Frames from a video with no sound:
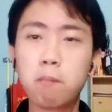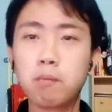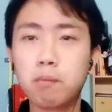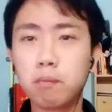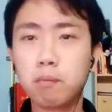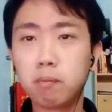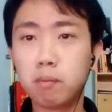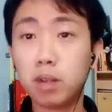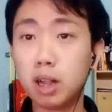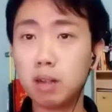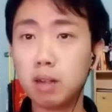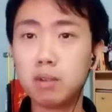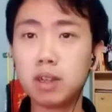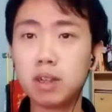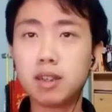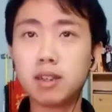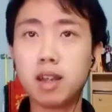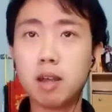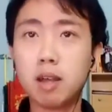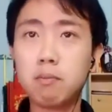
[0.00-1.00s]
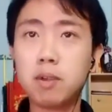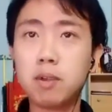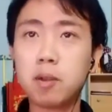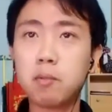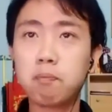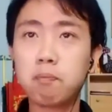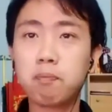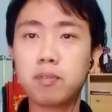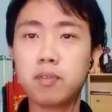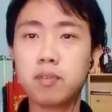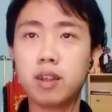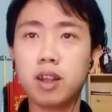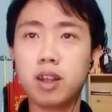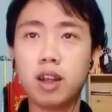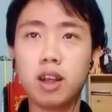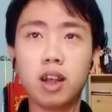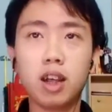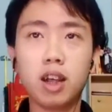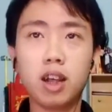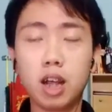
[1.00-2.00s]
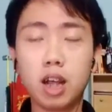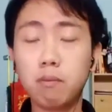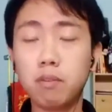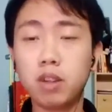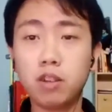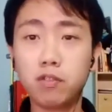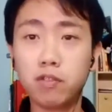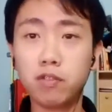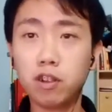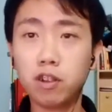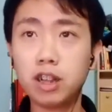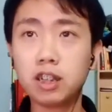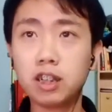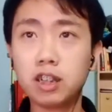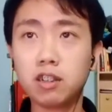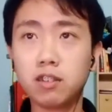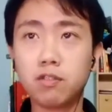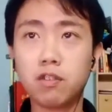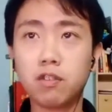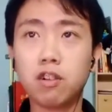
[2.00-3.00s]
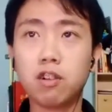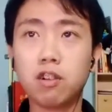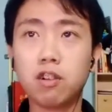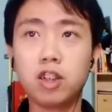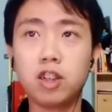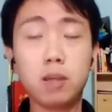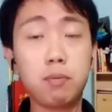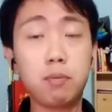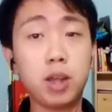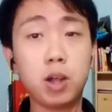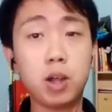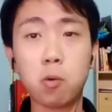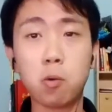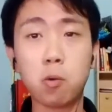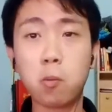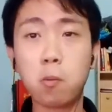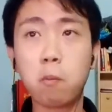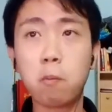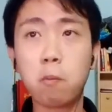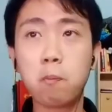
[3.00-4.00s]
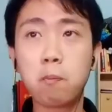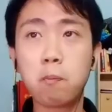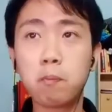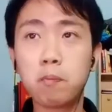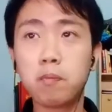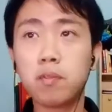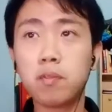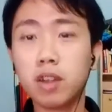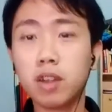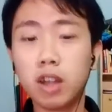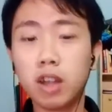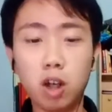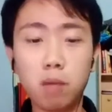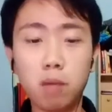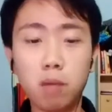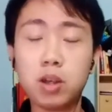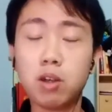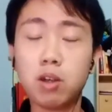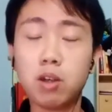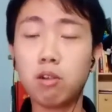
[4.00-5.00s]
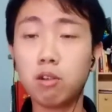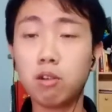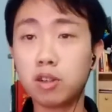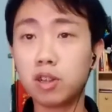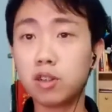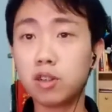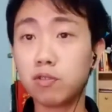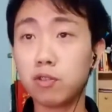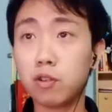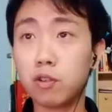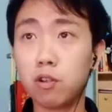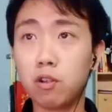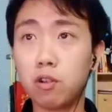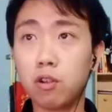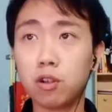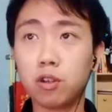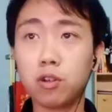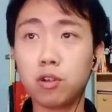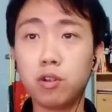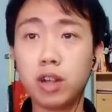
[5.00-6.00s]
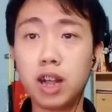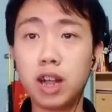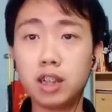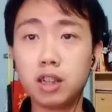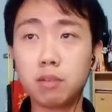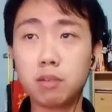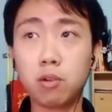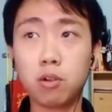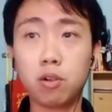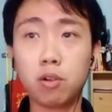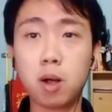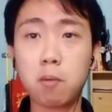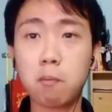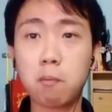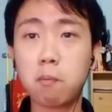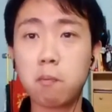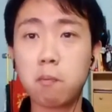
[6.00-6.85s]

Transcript: My name is Simon, and I'm the euphonist for JPO. I will be a host for tonight's program.